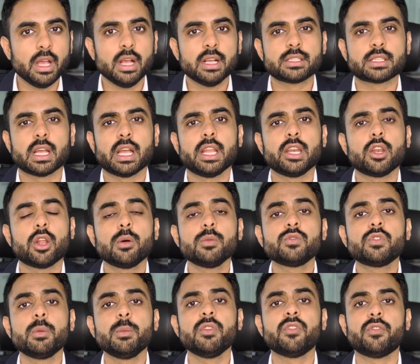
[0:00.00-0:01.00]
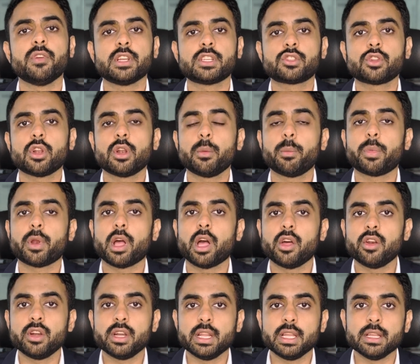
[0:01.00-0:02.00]
SION norms will be fixed on a
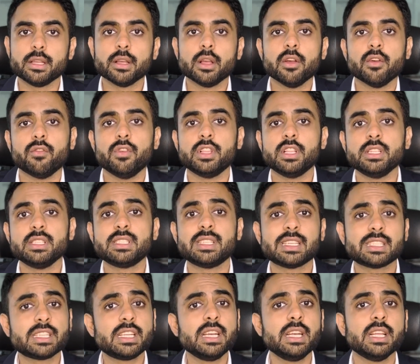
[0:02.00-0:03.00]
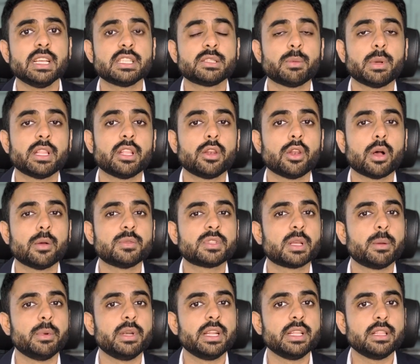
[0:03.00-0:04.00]
priority within 60 days by the Norms
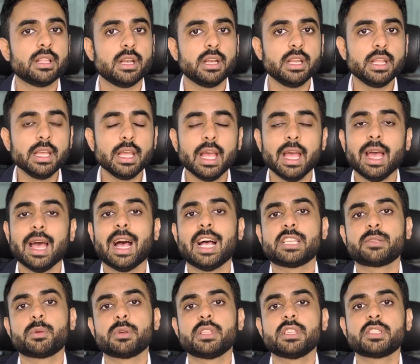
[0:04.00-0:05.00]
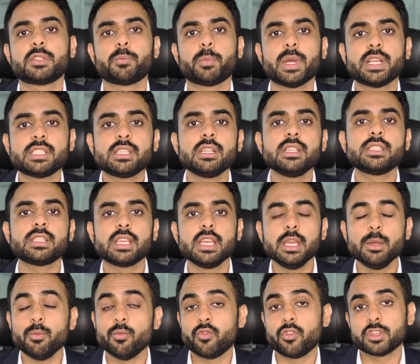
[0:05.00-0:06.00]
Committee Delhi as per the special
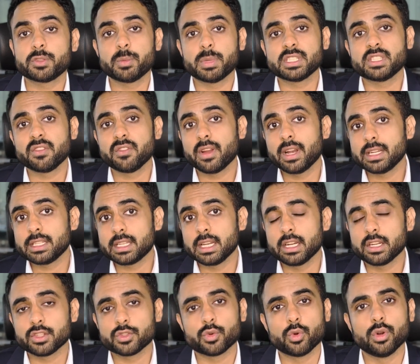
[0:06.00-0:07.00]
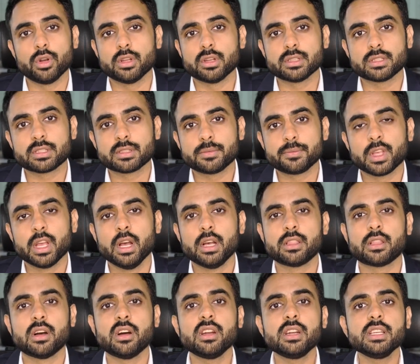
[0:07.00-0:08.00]
scheme for specified status holders.
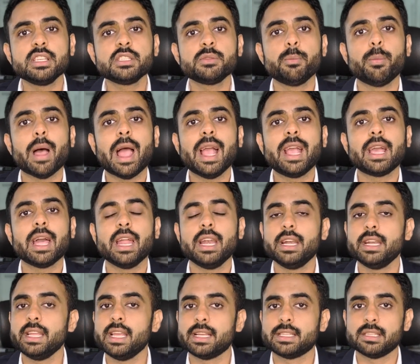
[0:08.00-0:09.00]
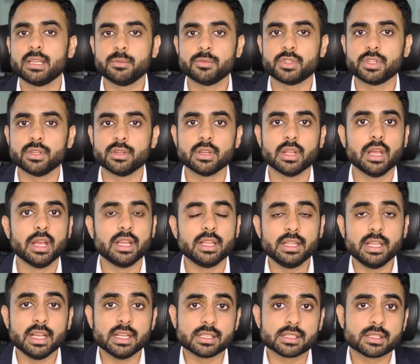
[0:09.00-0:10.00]
Third is bank guarantee exemption.
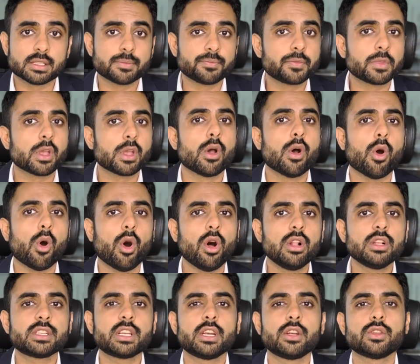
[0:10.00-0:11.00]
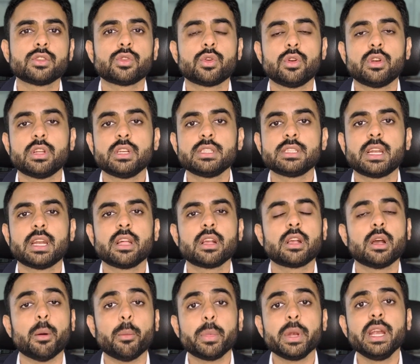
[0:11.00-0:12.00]
Yes, all status holders get a
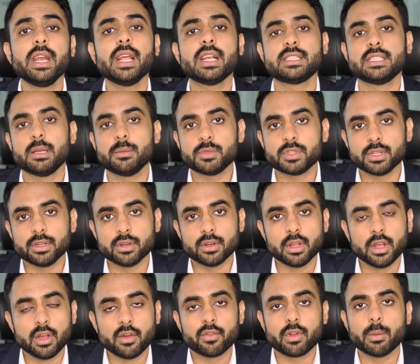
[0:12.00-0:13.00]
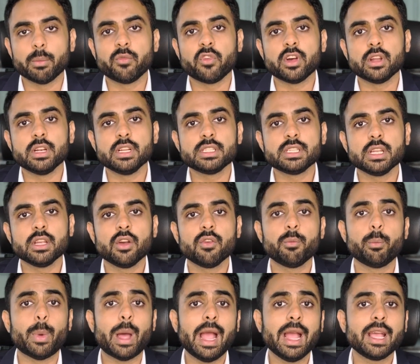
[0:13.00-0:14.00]
complete exemption from furnishing
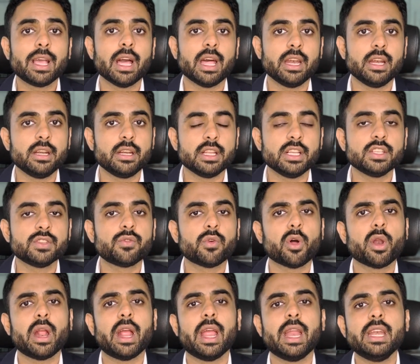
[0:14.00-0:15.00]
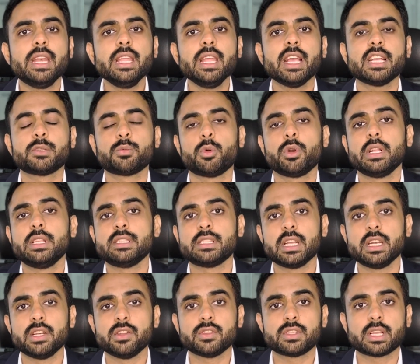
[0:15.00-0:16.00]
of bank guarantees for any export
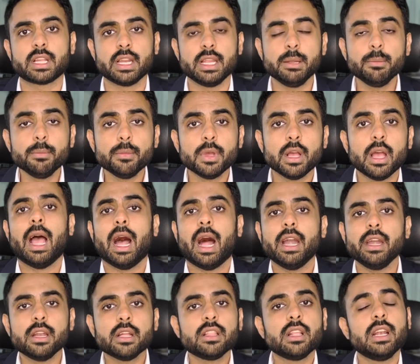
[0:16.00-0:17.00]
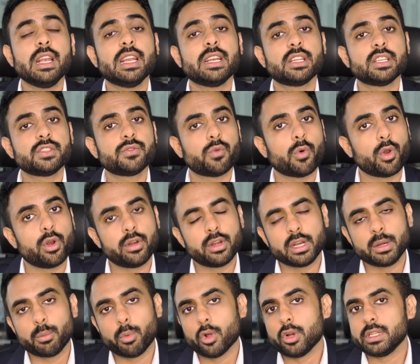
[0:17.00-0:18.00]
incentive scheme under the latest foreign
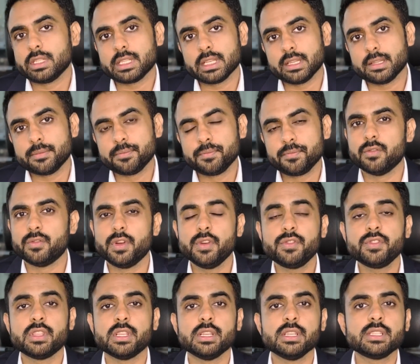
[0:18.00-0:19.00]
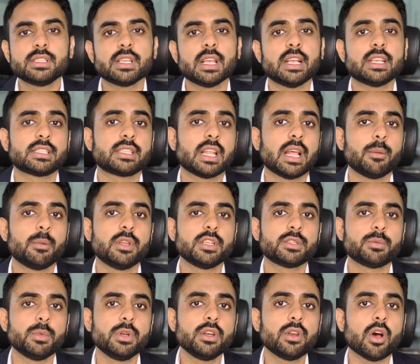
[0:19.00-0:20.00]
trade policy. Fifth is
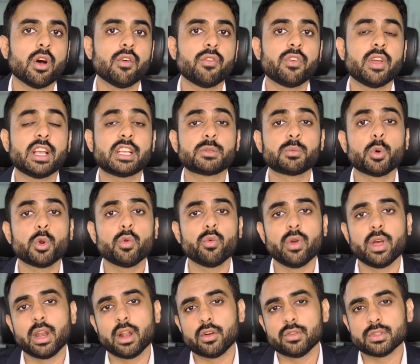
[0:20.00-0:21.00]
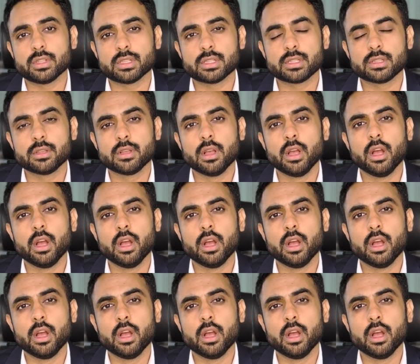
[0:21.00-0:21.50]
establishment of export warehouses.